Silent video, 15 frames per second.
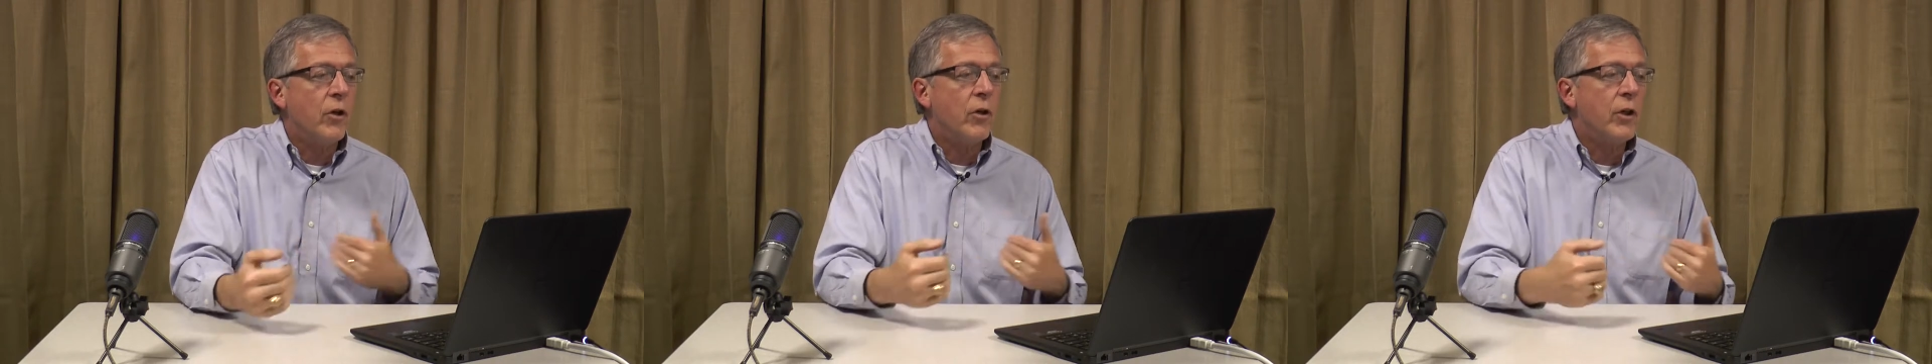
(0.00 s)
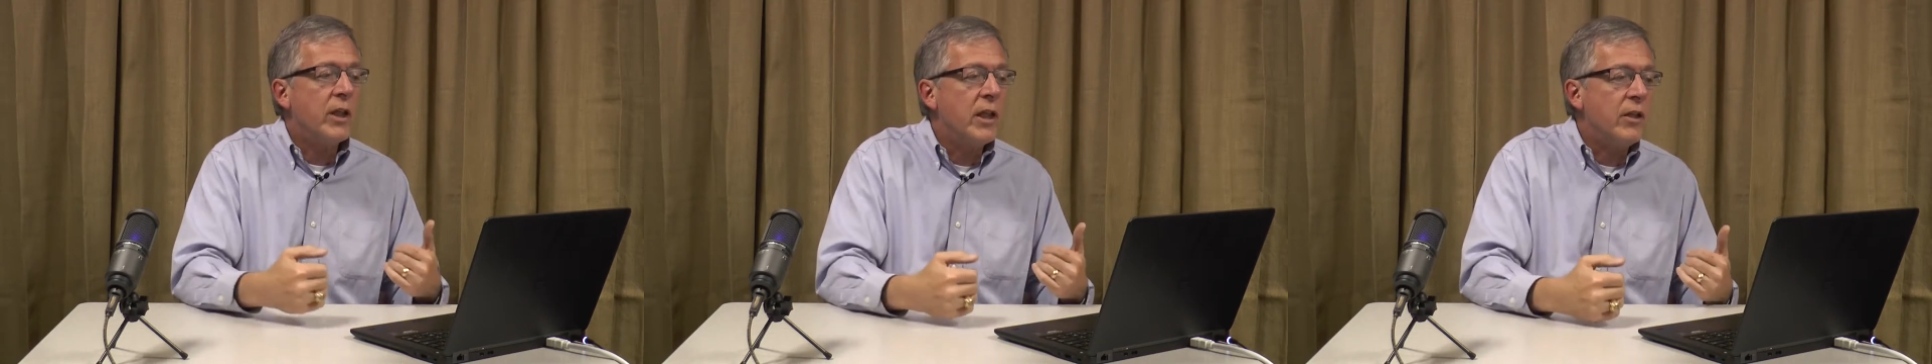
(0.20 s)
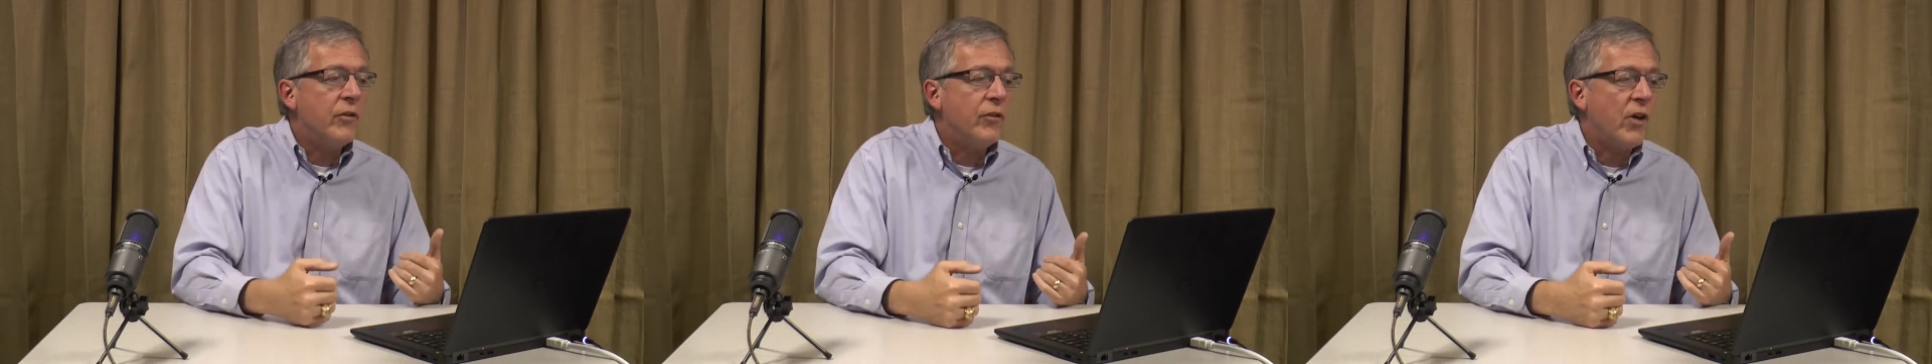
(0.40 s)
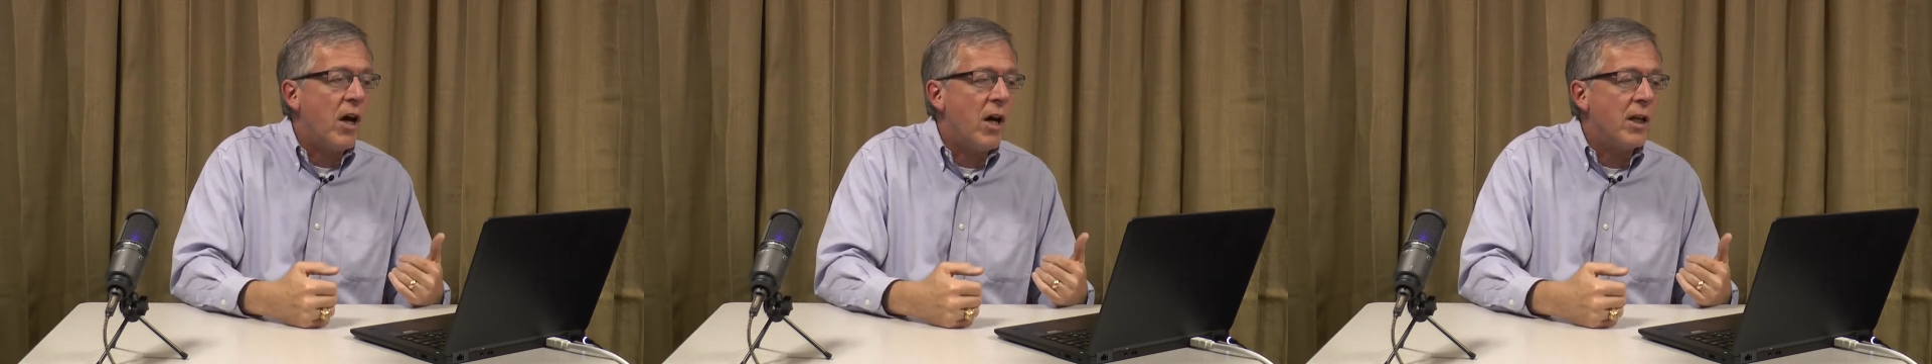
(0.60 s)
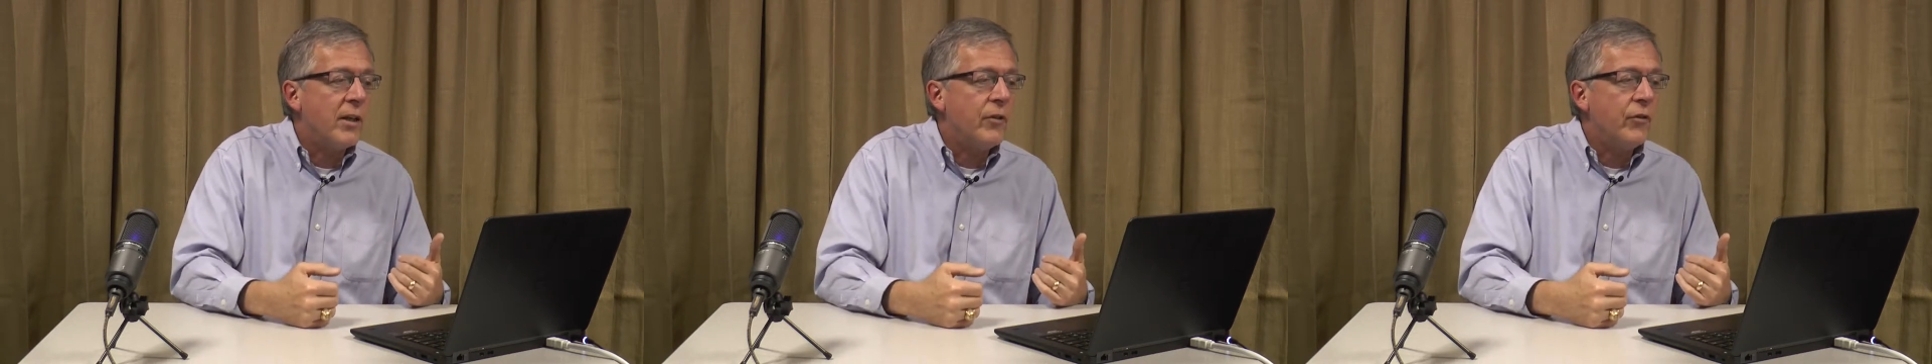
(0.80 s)
go to
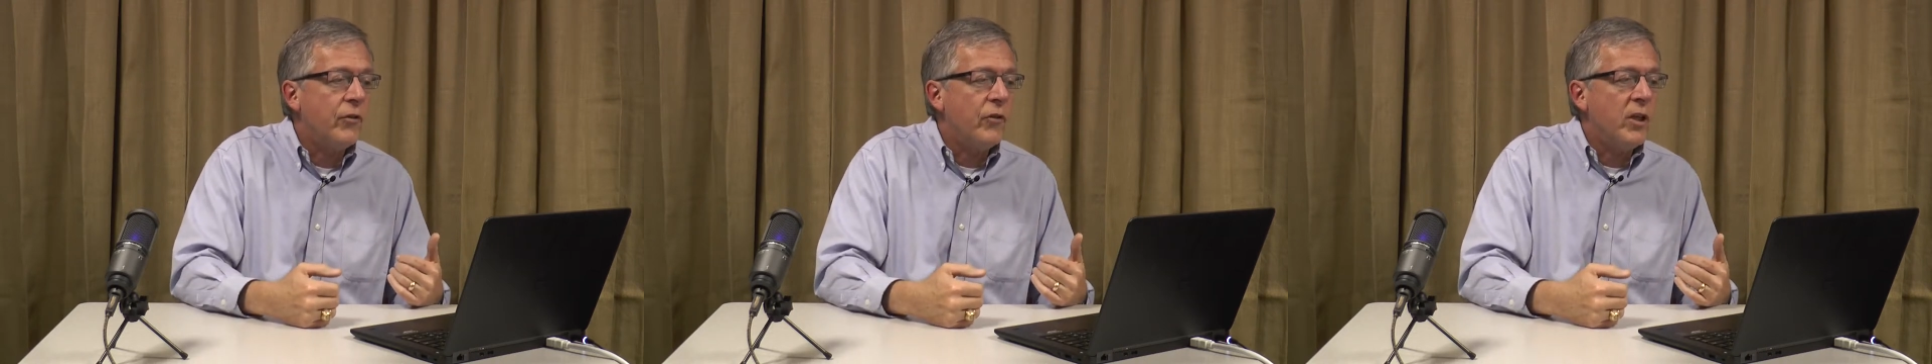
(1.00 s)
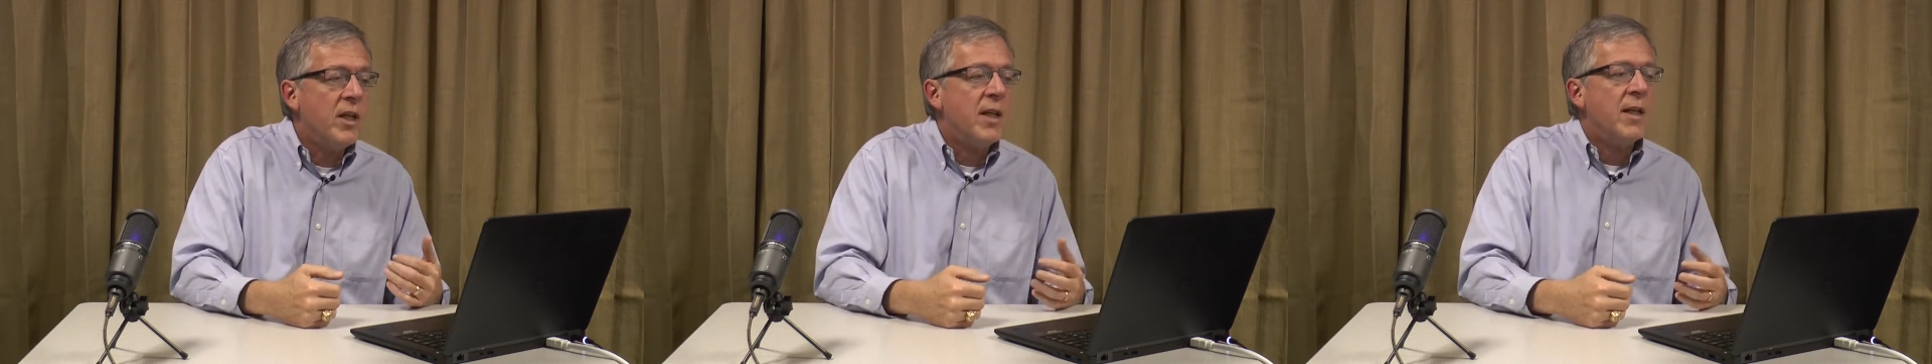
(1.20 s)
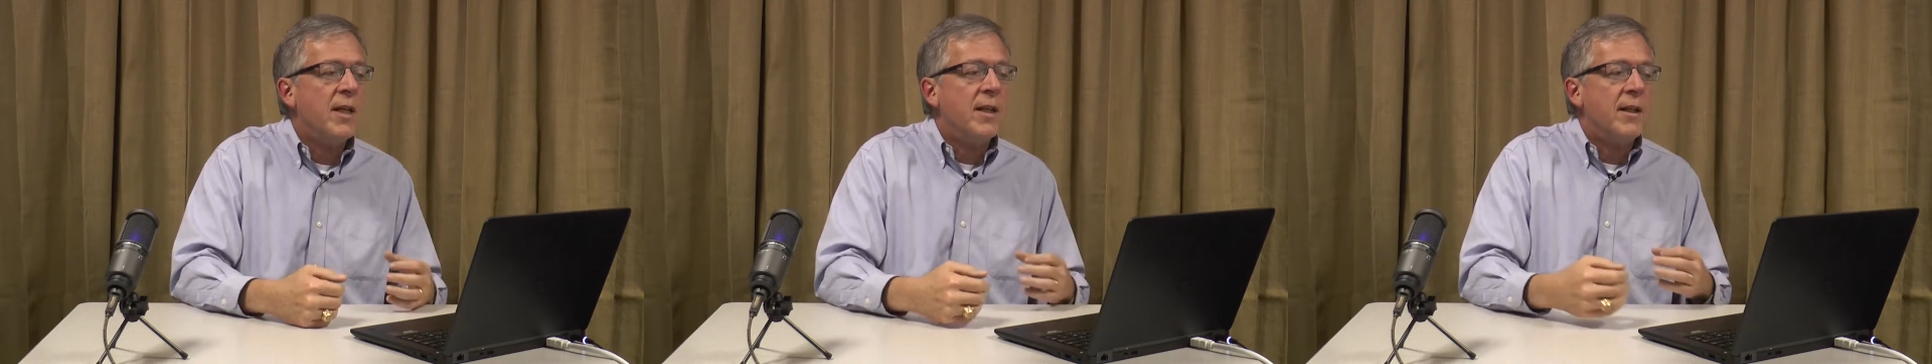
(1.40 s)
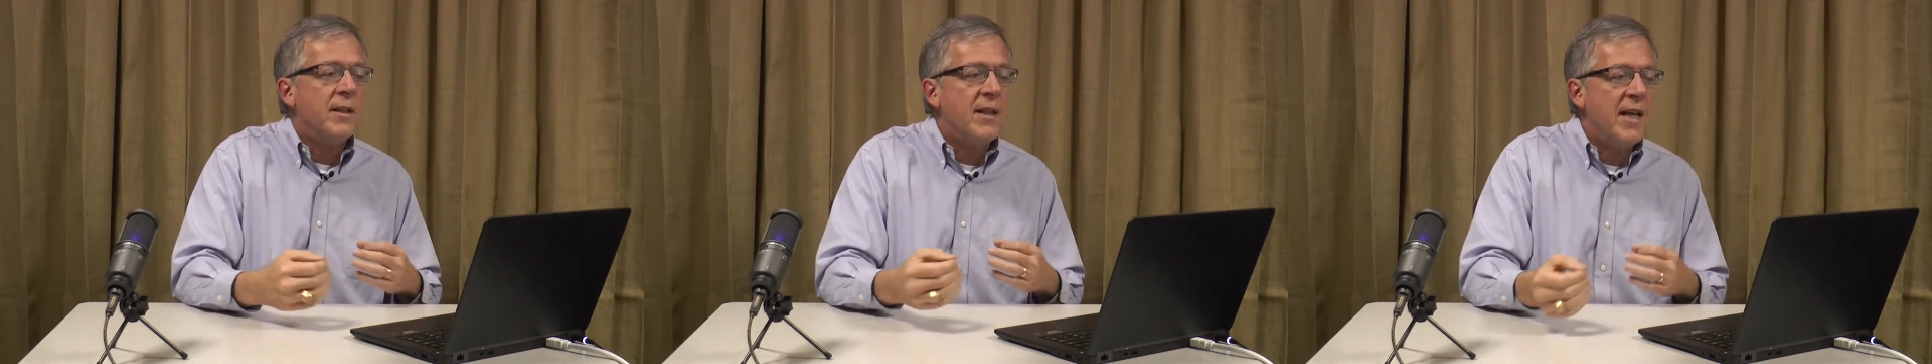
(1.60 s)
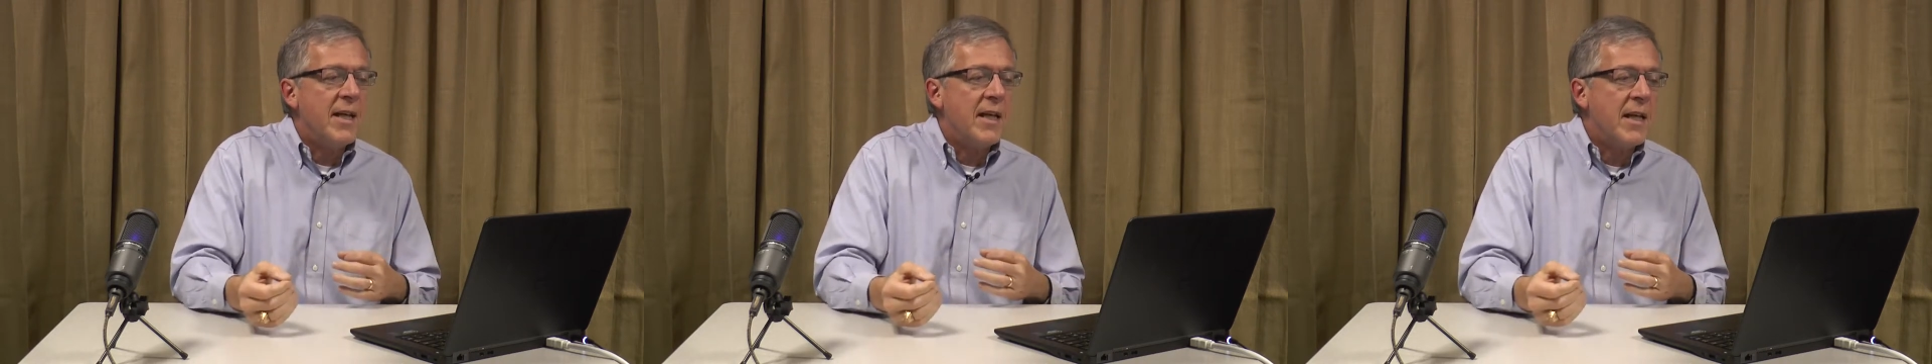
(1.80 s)
Gonzales,
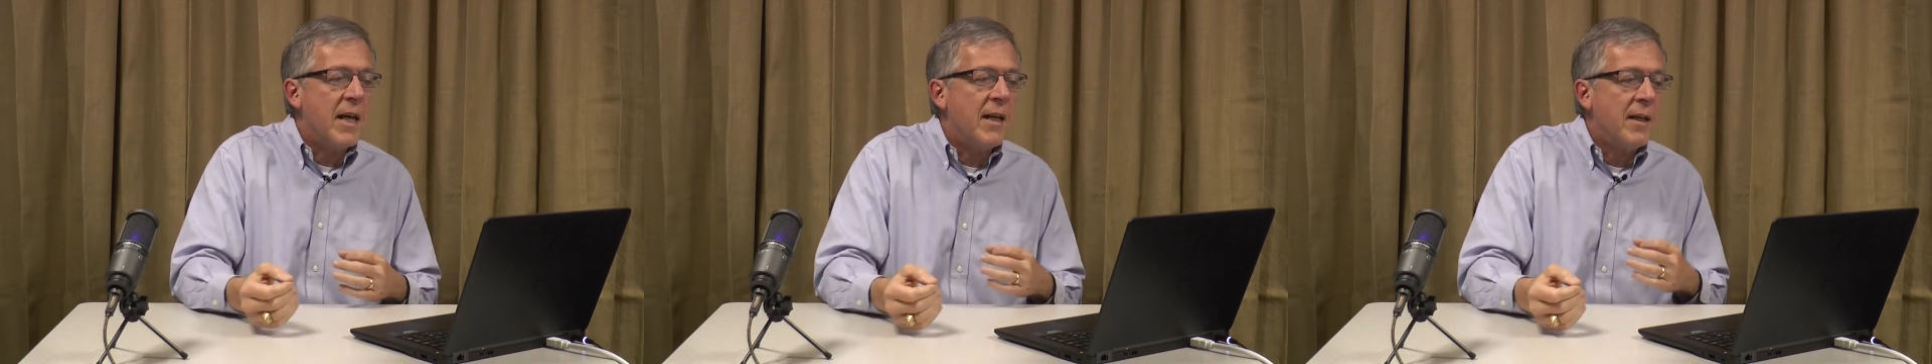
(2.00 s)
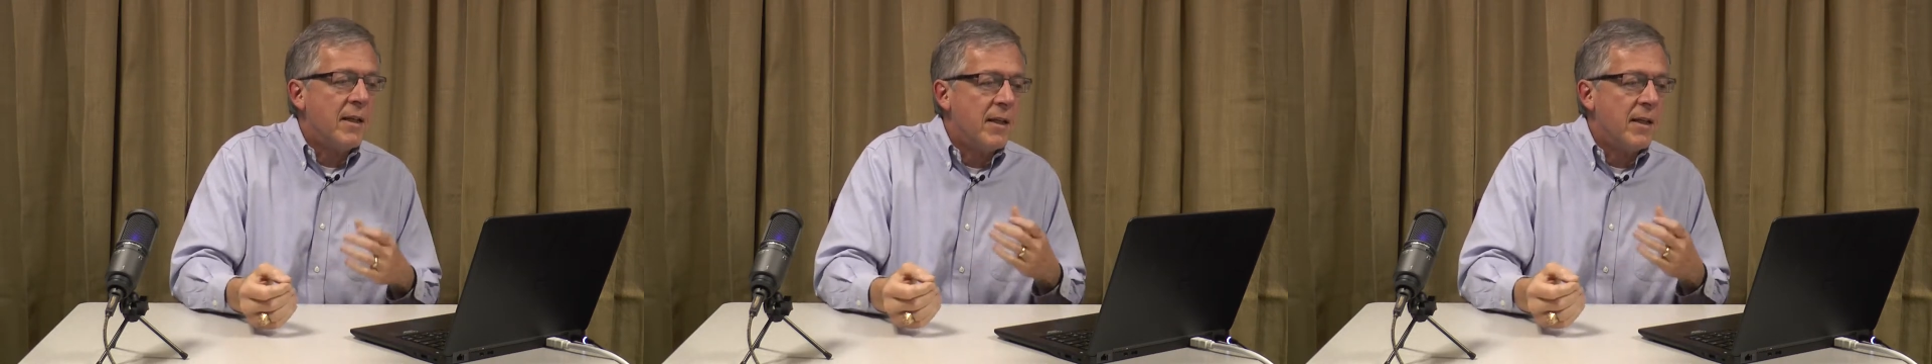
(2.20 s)
take